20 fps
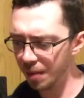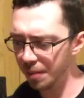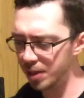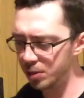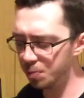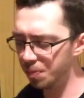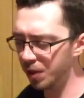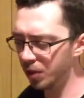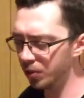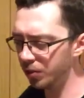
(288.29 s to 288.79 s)
I
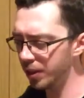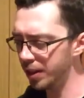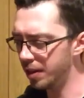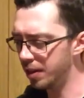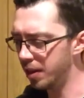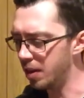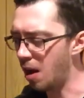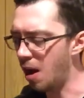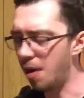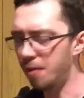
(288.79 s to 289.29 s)
mean, it's purely
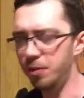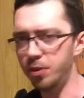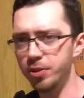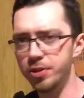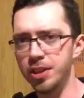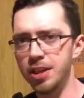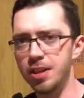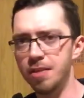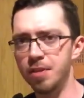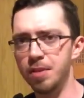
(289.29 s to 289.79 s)
the
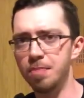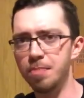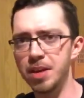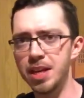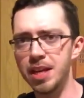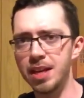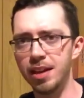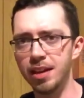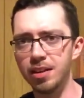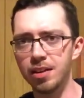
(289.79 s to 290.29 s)
novelty of it
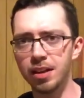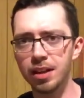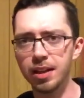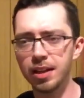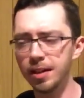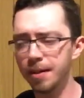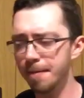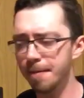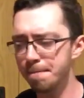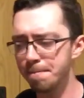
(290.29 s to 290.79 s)
being a
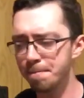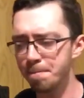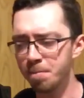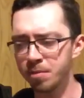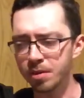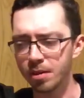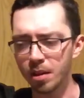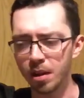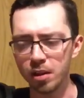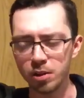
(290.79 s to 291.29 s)

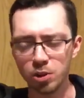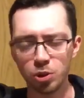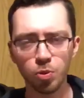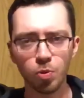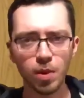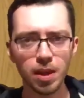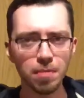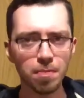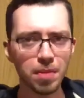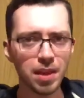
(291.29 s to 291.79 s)
a
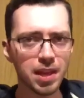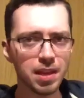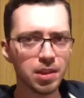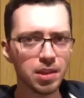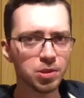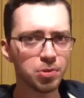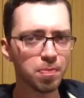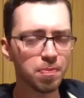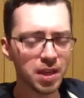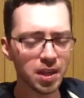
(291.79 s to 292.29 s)
Twin
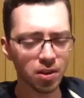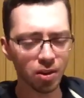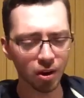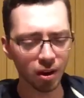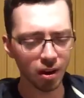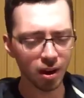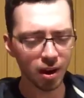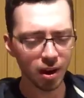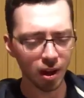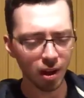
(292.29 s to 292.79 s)
Peaks
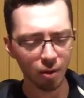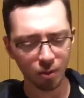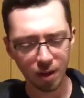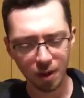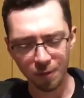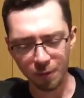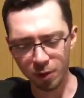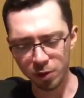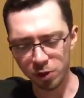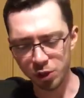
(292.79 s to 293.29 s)
beer.
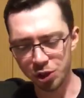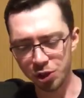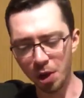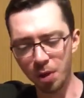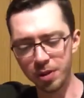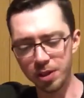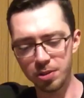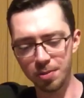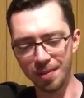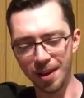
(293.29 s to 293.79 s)
When he first
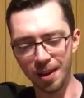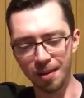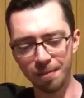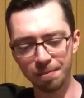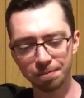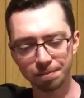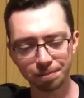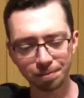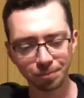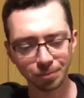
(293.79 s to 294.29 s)
showed it to me,
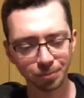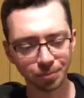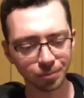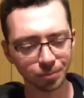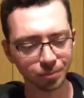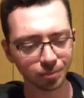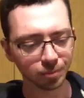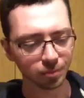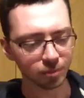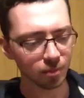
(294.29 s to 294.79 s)

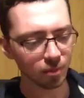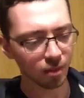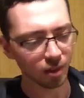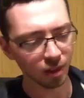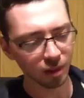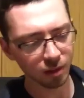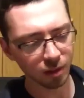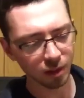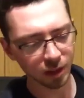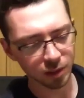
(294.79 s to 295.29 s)

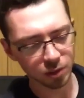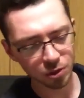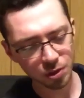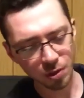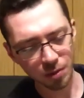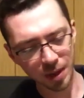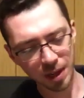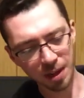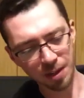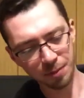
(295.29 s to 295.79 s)
like just
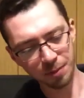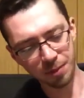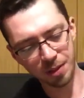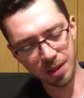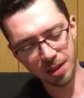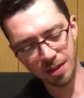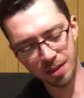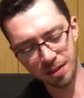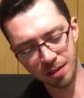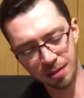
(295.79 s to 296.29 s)
going off
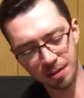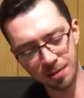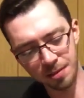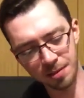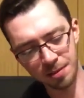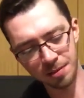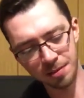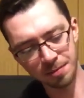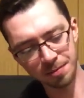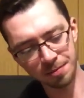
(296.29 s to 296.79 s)
the uh,
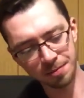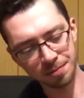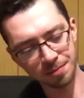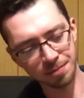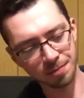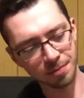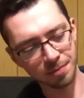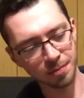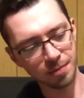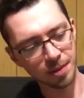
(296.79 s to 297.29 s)

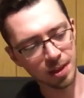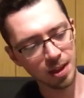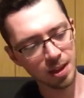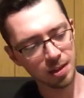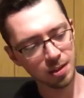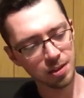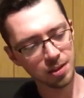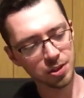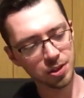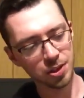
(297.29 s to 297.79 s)

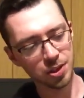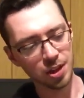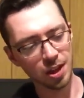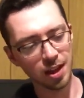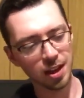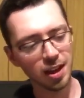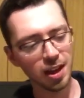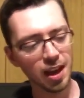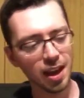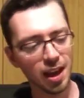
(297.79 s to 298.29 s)
the
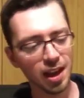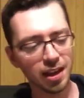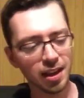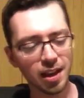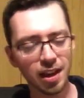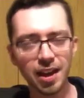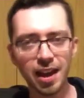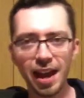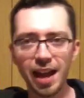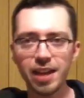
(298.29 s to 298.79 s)
design, it
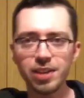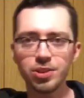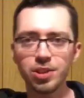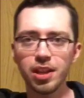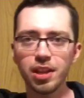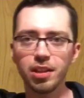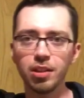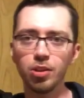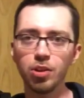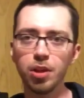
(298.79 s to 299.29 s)
kind of has
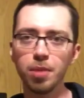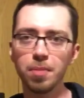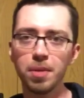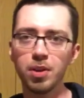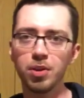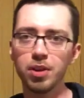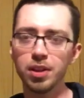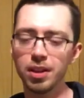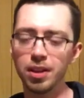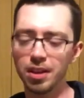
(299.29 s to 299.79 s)
that look
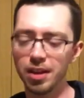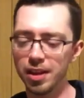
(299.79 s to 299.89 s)
about it.